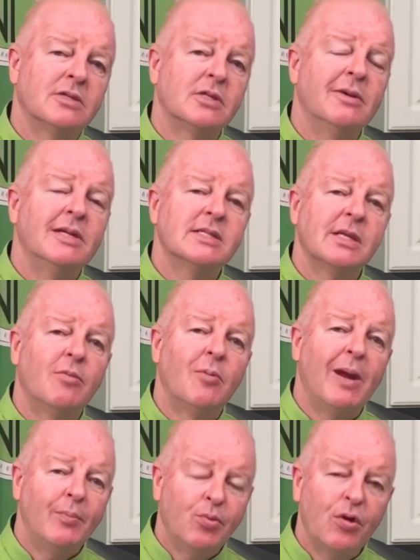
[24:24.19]
So in some of
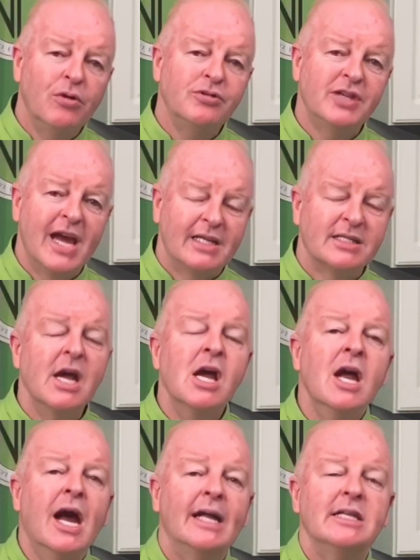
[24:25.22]
my projects
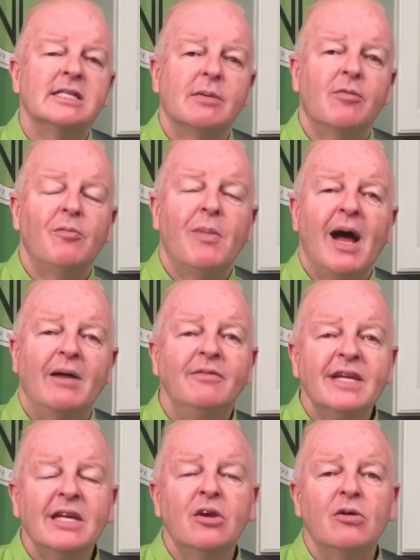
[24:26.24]
and in some of my
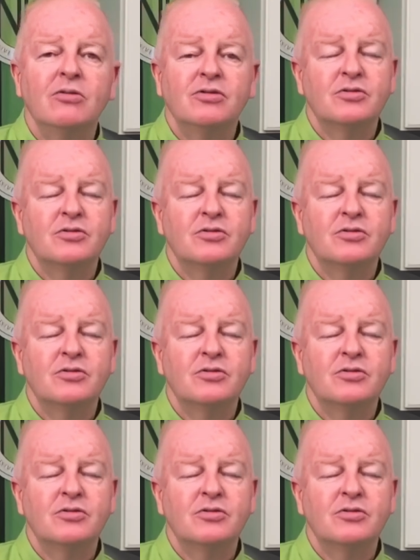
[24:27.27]
videos,